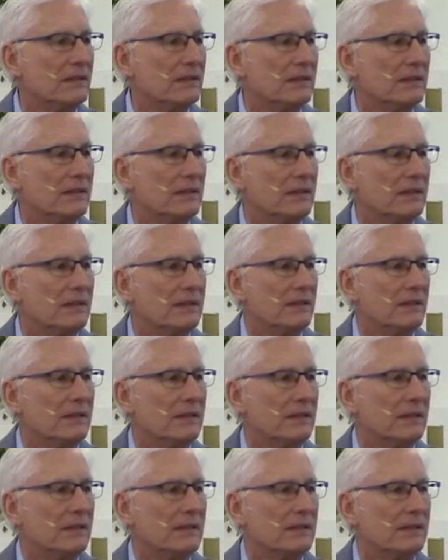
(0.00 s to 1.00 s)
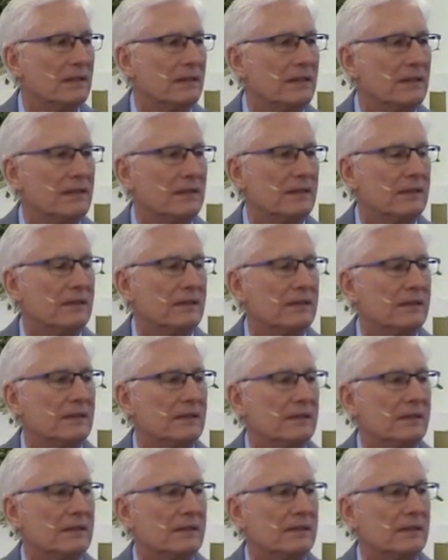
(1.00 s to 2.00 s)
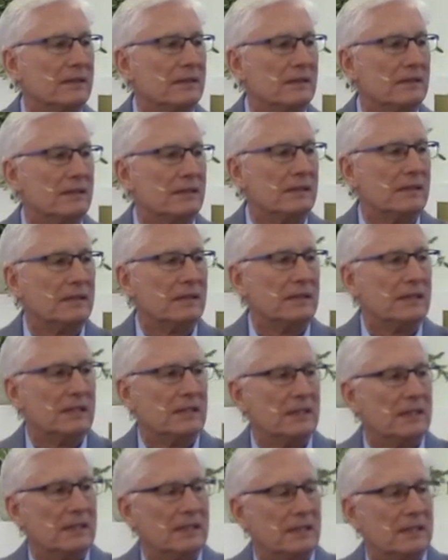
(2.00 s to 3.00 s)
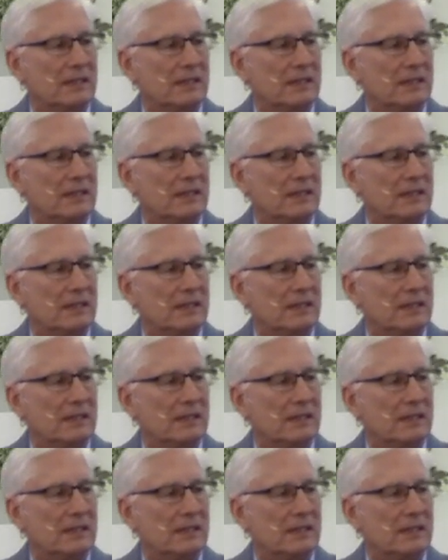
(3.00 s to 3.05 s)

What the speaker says: No one is speaking in this clip.